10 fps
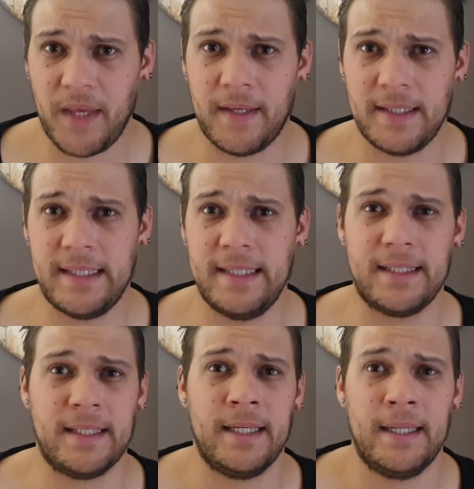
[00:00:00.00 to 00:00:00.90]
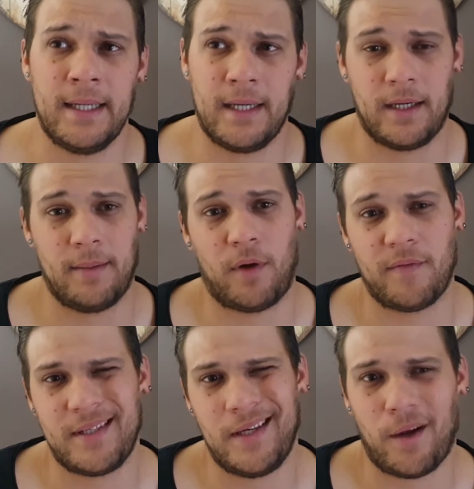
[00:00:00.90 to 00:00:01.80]
this season.
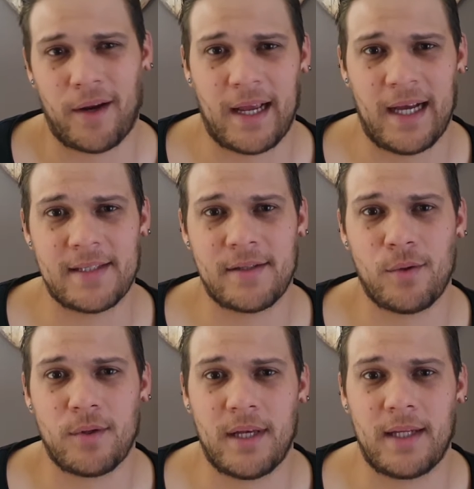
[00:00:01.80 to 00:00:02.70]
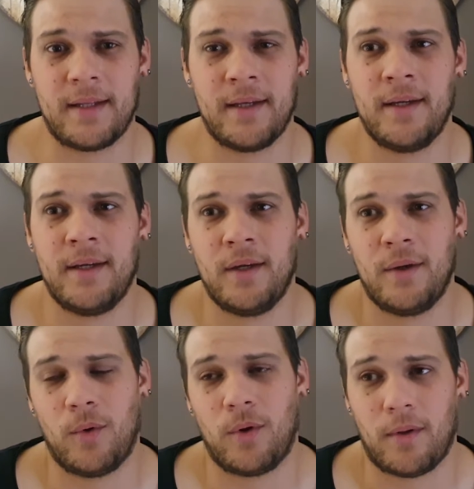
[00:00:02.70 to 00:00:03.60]
Obviously, a lot of guys thought that,
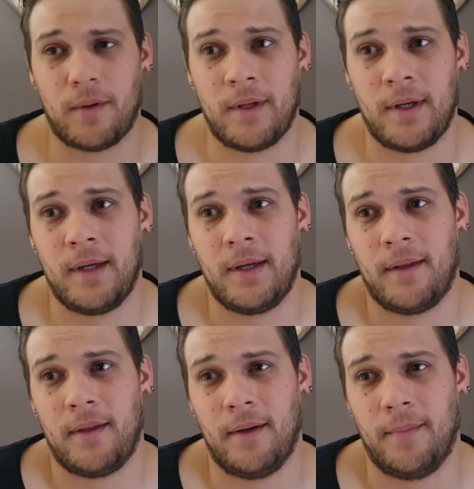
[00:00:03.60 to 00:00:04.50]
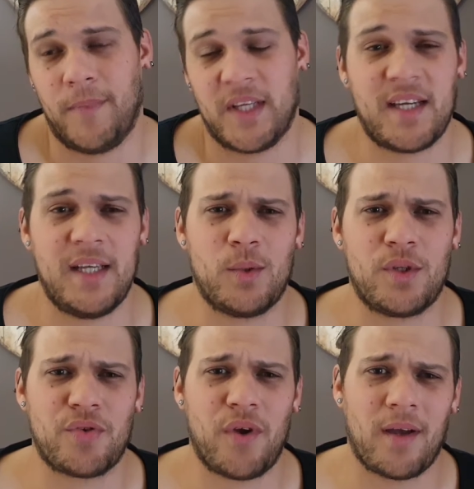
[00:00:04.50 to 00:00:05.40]
the Saints would
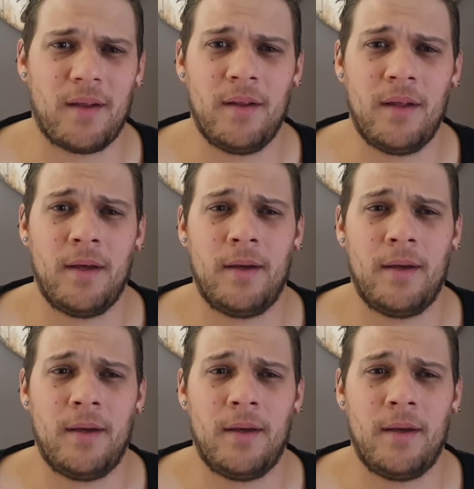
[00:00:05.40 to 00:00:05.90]
struggle,